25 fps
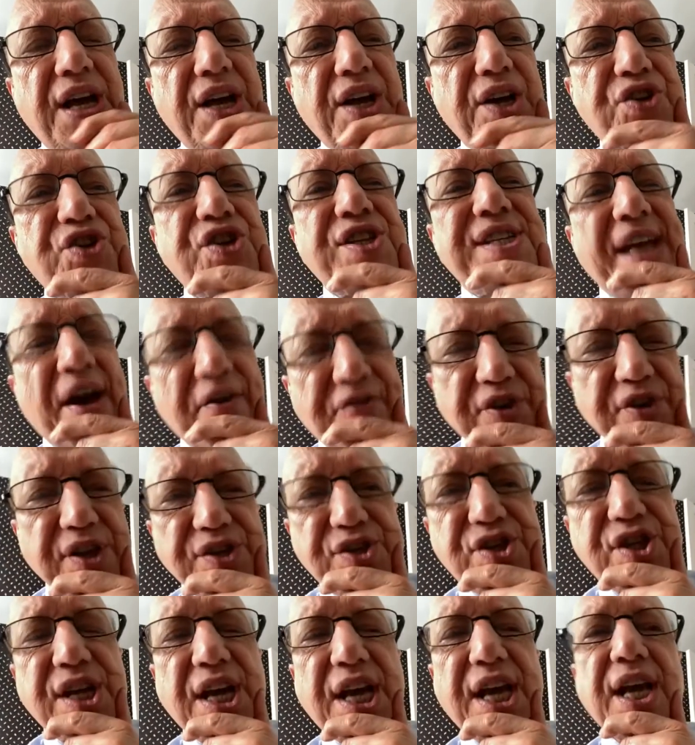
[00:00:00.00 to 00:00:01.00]

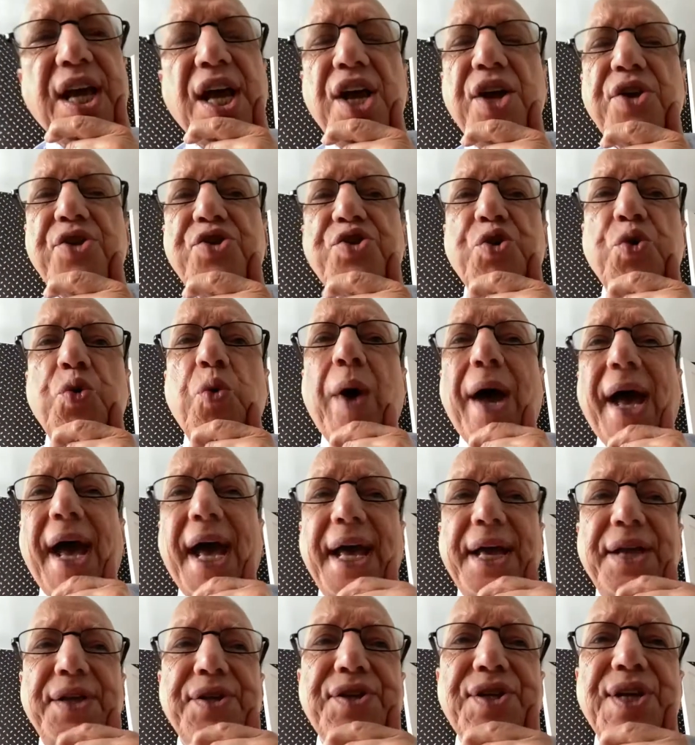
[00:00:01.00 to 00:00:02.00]
70 to
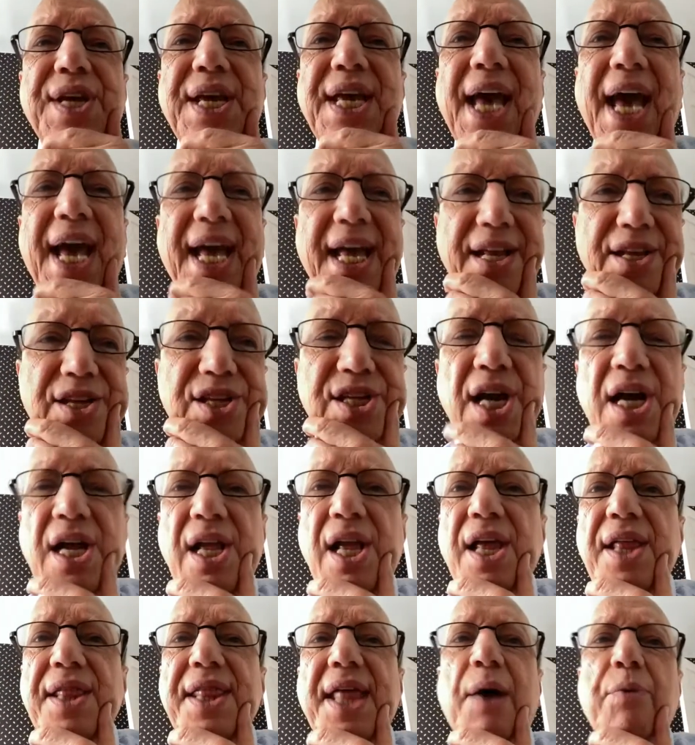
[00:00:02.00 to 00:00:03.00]
88.
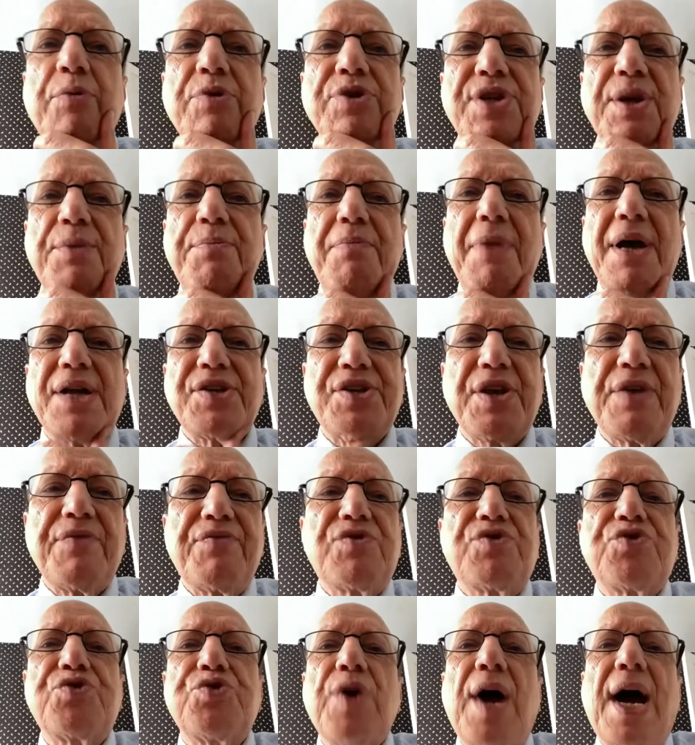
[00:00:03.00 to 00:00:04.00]
That was a massive
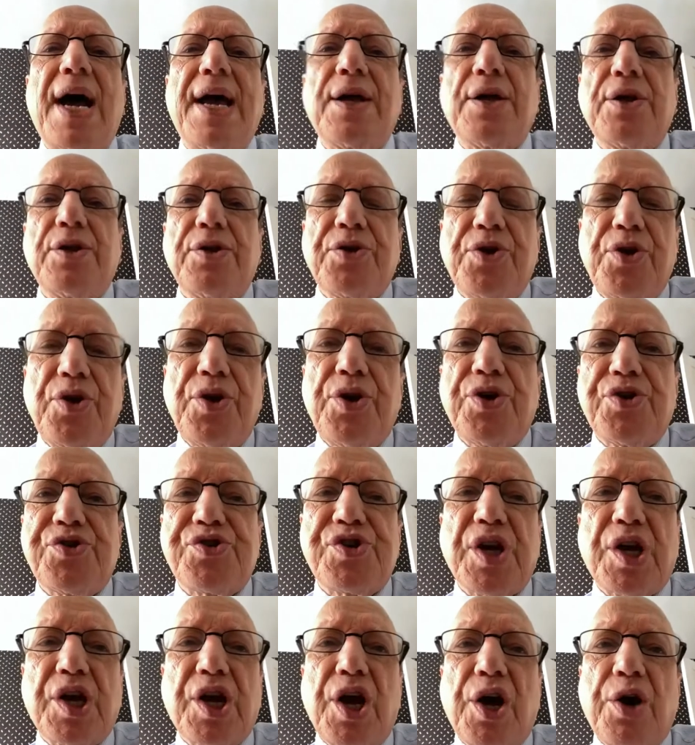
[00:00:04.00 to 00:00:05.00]
trial years
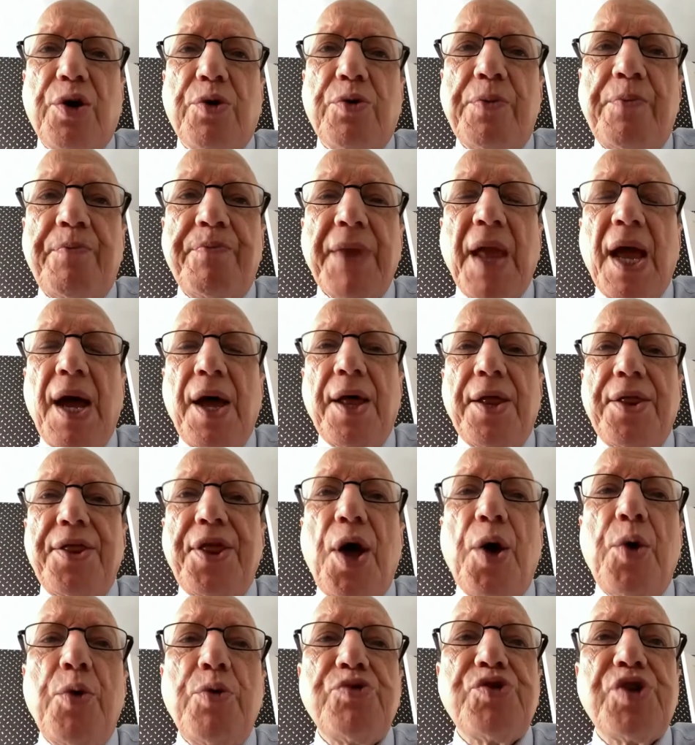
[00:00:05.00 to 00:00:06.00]
ago.
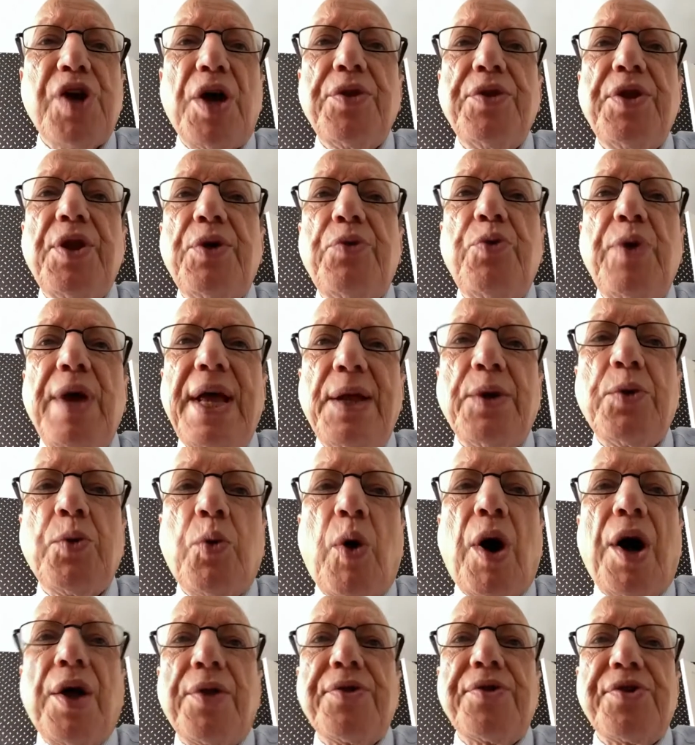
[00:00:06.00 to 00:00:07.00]
Those on the real
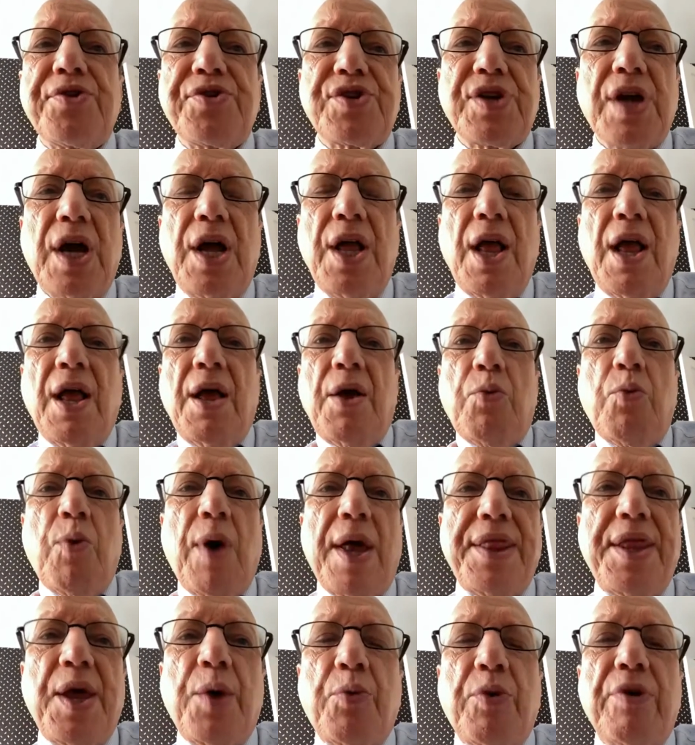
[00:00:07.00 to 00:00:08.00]
ones,
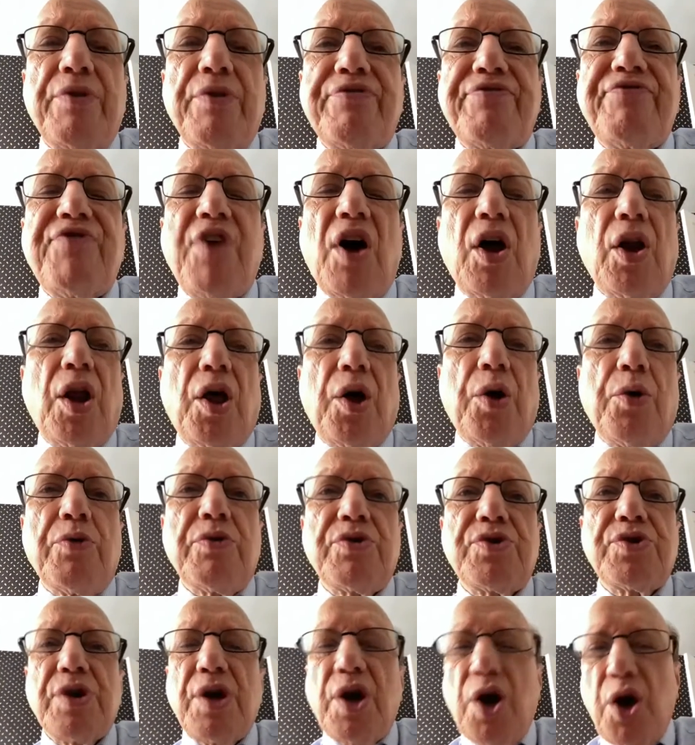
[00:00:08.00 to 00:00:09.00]
when they were followed
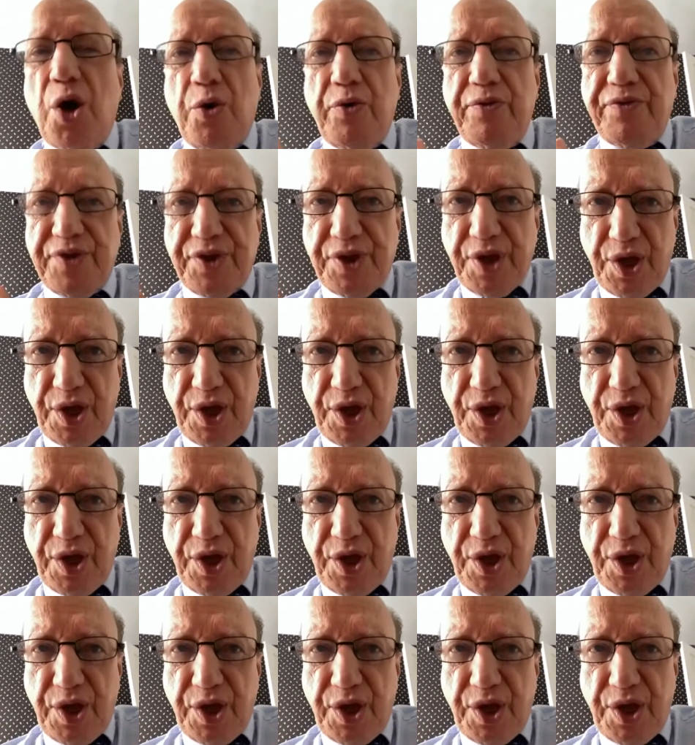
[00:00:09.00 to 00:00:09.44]
over the